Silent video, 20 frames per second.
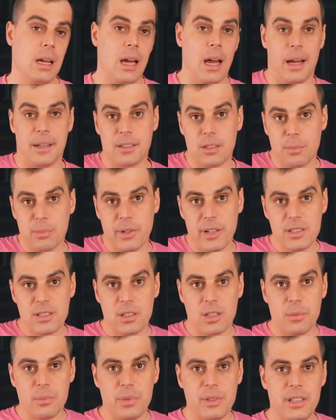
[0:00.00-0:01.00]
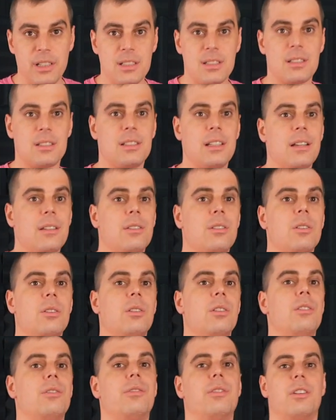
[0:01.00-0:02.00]
Enterprise companies tend to
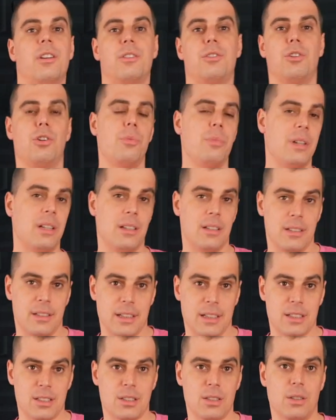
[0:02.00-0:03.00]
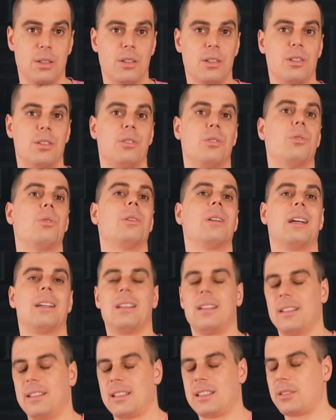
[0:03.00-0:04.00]
go for Adobe Analytics or Google
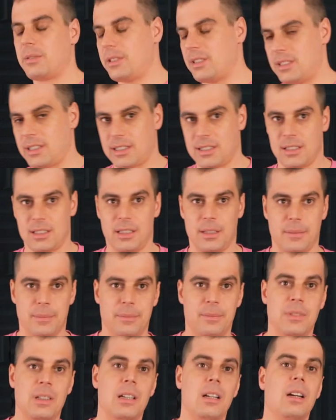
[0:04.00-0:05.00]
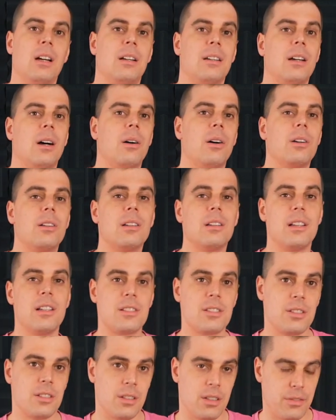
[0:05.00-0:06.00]
Analytics 360. Now,
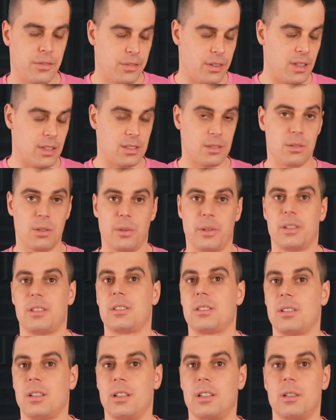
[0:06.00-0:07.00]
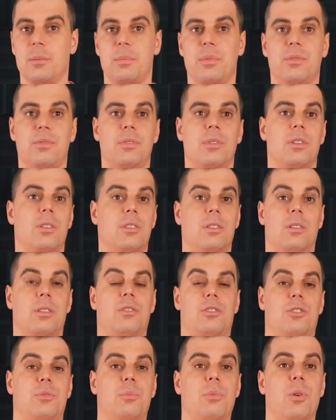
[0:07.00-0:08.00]
unless you're a fast-growing startup or
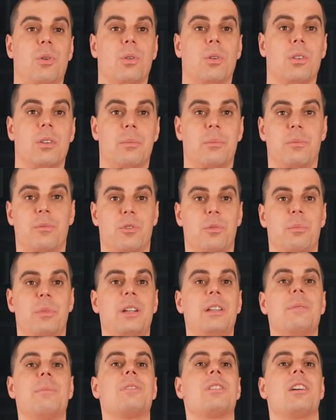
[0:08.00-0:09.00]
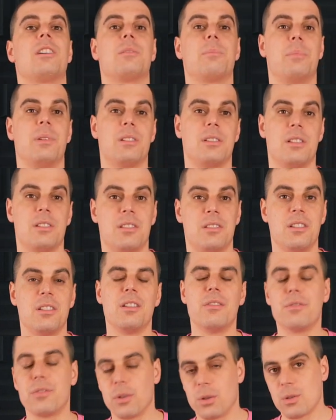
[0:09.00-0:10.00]
small to medium-sized business, the
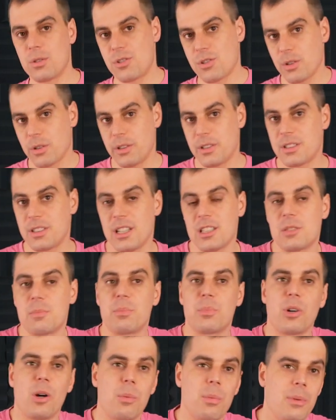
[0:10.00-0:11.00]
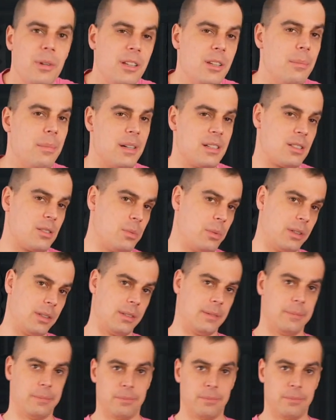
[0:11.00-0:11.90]
default choice is probably the best one.